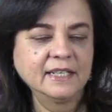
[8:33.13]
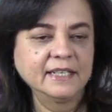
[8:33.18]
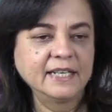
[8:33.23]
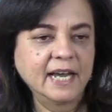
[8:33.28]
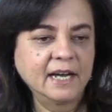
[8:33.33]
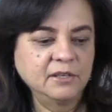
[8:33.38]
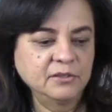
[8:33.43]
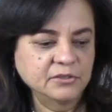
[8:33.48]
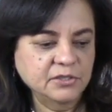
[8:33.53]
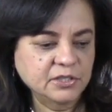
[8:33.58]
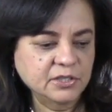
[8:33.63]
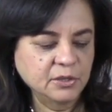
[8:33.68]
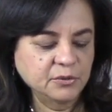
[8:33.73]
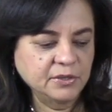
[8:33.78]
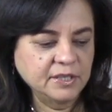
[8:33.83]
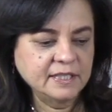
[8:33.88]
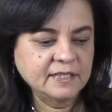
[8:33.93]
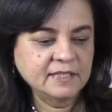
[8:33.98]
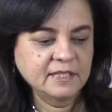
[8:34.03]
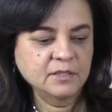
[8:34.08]
Now, so
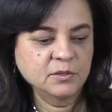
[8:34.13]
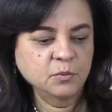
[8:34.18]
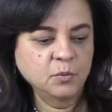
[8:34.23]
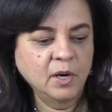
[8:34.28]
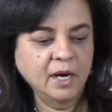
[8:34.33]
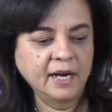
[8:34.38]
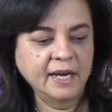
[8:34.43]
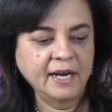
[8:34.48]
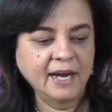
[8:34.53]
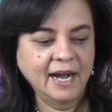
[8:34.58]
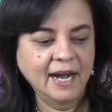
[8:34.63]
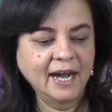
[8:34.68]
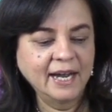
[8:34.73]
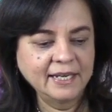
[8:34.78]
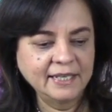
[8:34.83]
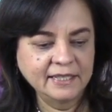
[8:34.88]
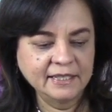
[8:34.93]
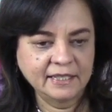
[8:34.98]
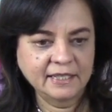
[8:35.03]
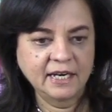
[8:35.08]
this is why
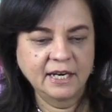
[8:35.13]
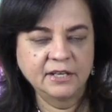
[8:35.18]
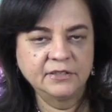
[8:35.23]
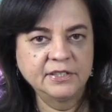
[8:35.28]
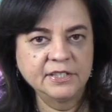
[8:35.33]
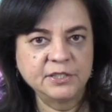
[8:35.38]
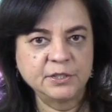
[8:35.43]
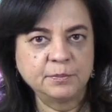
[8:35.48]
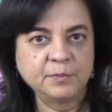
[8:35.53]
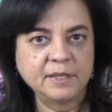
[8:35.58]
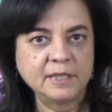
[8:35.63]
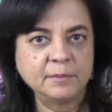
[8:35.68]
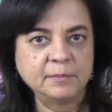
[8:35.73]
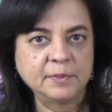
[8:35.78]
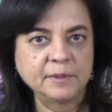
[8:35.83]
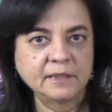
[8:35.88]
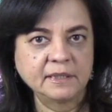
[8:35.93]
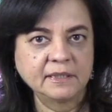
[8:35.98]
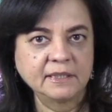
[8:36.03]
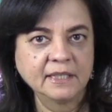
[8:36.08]
I encourage
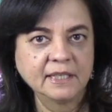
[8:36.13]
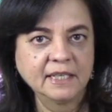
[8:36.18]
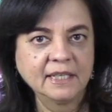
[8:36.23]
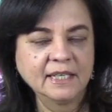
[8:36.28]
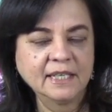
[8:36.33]
people